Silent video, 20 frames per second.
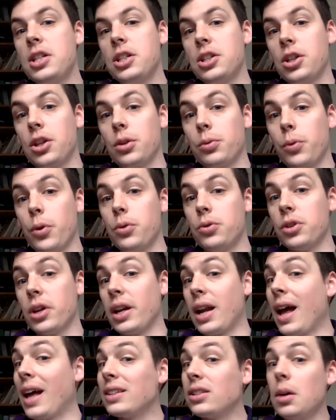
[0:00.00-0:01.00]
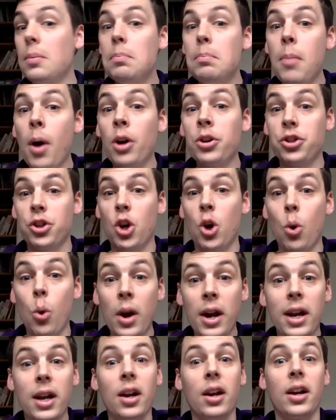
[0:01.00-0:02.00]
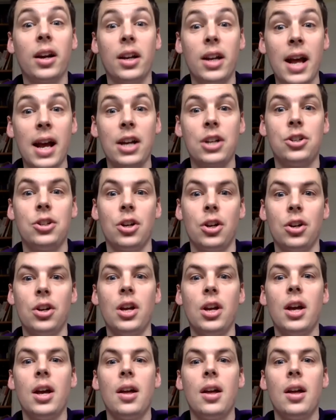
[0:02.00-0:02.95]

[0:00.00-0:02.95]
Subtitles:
into the router. Now that's a much quicker connection